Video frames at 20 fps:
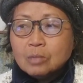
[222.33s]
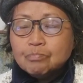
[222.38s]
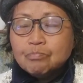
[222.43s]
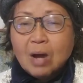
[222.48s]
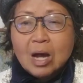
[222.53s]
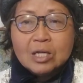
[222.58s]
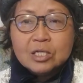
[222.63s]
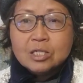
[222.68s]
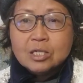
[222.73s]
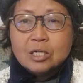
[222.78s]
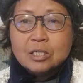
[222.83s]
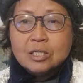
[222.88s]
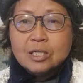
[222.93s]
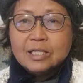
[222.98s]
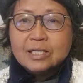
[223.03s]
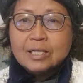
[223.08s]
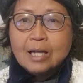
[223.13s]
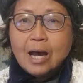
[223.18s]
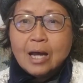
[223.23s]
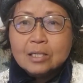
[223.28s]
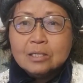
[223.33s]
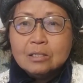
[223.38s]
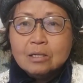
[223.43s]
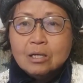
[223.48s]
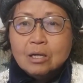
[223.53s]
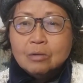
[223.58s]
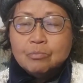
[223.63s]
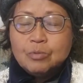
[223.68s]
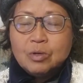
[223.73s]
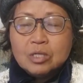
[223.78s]
master the sound
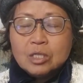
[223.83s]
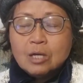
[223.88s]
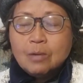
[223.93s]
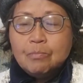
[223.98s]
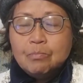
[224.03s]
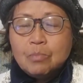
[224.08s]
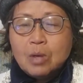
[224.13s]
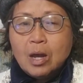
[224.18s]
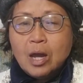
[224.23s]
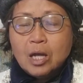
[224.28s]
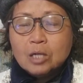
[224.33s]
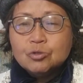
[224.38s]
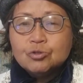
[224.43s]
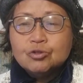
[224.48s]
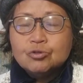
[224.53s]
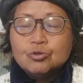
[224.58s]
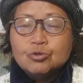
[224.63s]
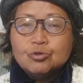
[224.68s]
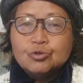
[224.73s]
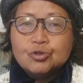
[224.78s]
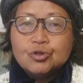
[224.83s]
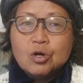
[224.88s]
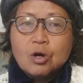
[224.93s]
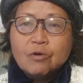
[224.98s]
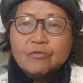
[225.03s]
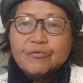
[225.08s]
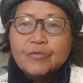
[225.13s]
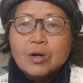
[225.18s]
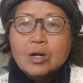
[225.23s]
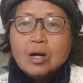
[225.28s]
within 8 to
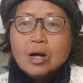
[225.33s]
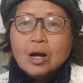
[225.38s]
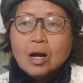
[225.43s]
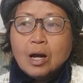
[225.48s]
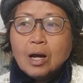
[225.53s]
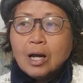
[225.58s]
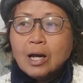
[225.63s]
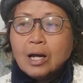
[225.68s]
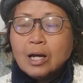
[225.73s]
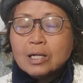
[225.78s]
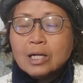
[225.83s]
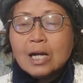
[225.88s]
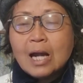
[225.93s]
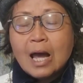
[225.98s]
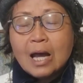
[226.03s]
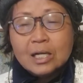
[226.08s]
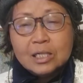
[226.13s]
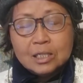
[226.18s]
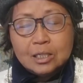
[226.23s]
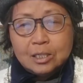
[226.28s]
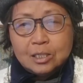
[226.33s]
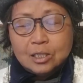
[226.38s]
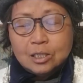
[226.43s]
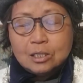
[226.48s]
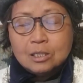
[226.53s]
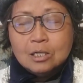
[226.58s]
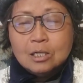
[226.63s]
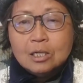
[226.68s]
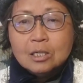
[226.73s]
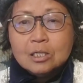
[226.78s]
12
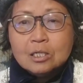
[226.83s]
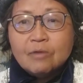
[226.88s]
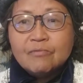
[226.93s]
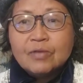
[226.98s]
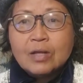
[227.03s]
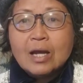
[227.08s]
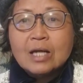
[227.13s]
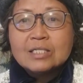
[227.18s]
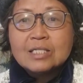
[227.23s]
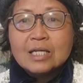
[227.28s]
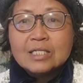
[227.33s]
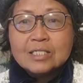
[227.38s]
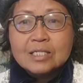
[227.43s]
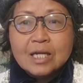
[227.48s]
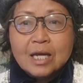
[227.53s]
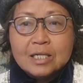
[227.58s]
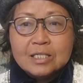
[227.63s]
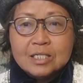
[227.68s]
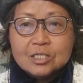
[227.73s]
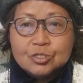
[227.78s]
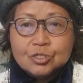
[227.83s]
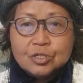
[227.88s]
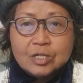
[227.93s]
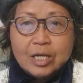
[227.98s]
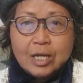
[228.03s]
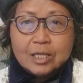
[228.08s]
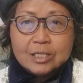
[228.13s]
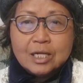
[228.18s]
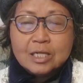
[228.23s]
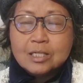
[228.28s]
classes if they are dedicated
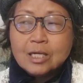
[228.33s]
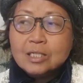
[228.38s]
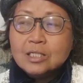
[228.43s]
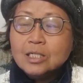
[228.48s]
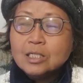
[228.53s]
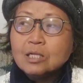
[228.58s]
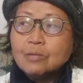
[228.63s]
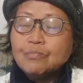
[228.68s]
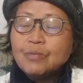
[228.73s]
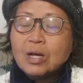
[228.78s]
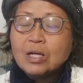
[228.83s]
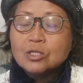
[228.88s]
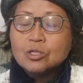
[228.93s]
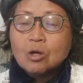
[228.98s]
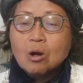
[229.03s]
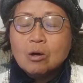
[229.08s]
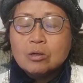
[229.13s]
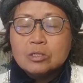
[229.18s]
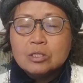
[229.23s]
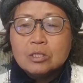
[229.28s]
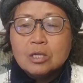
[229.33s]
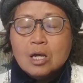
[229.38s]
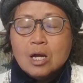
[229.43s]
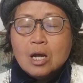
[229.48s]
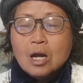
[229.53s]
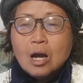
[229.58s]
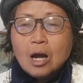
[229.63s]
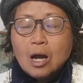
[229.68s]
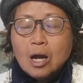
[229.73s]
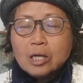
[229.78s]
to it. And then it depends on
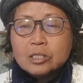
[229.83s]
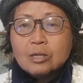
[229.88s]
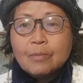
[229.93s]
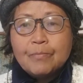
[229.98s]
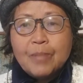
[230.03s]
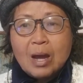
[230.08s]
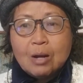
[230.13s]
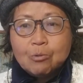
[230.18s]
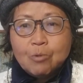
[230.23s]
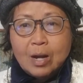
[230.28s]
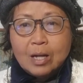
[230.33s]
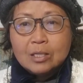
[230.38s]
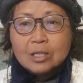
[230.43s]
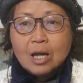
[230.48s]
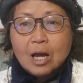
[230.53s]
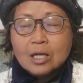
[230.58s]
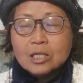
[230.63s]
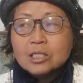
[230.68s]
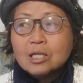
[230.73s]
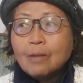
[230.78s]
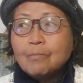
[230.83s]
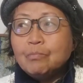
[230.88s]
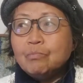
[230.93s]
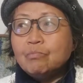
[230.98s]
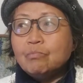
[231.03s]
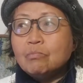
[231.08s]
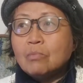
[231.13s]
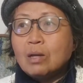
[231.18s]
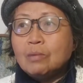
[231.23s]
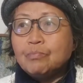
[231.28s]
the background.
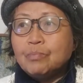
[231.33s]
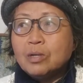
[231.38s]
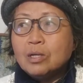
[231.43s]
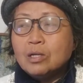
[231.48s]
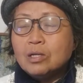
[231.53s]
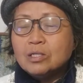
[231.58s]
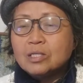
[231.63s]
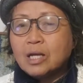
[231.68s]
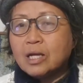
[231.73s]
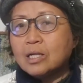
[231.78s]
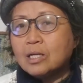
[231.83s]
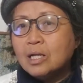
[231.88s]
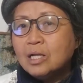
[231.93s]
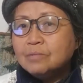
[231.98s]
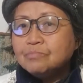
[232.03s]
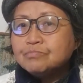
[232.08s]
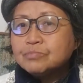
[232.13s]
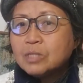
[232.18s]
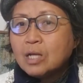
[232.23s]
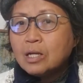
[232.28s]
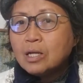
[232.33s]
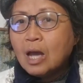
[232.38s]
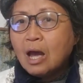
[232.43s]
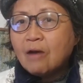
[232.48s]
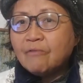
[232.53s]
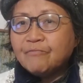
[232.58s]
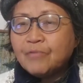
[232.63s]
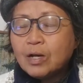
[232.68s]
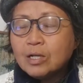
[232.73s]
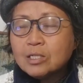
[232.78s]
Some maybe they
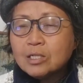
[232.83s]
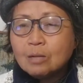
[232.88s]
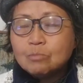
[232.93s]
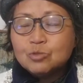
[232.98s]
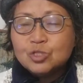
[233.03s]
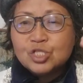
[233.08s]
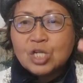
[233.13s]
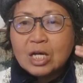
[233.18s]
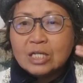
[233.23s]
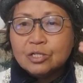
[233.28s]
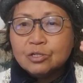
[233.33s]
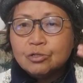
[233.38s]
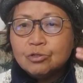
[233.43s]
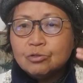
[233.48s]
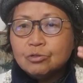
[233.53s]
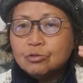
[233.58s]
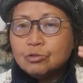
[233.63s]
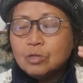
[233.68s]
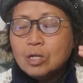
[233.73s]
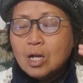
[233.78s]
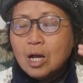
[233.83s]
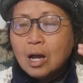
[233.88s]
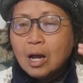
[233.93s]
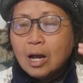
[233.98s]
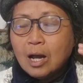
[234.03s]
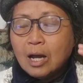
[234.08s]
have some chance to